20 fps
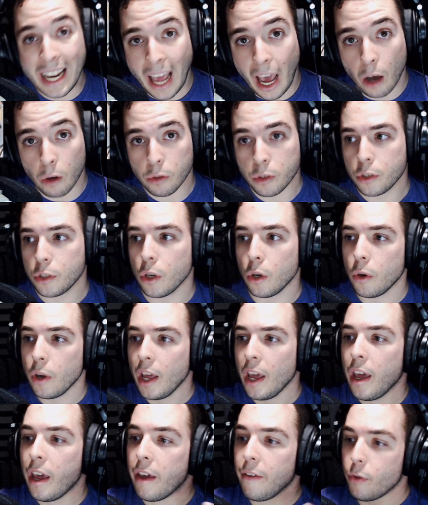out. So
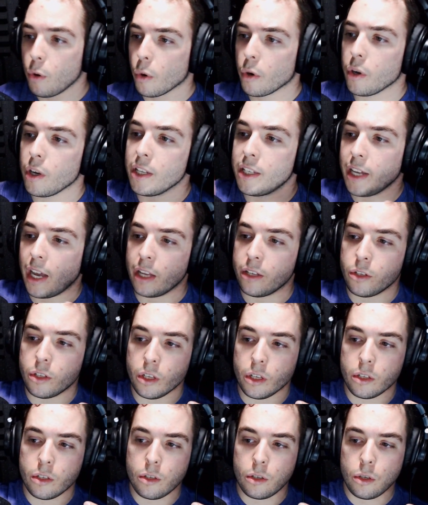if you were to attach
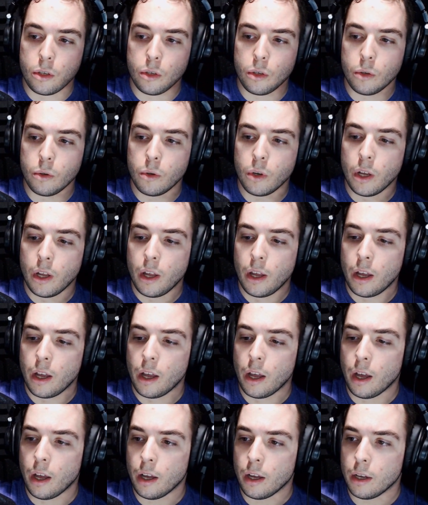this to
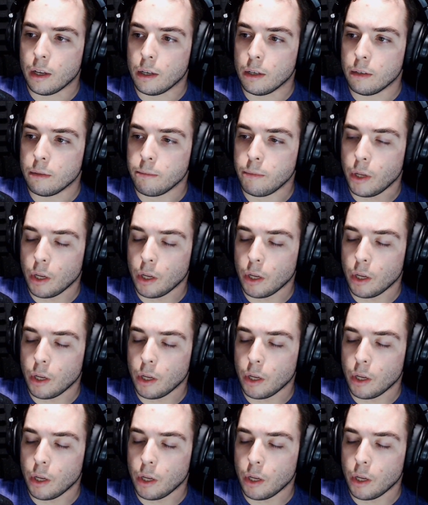a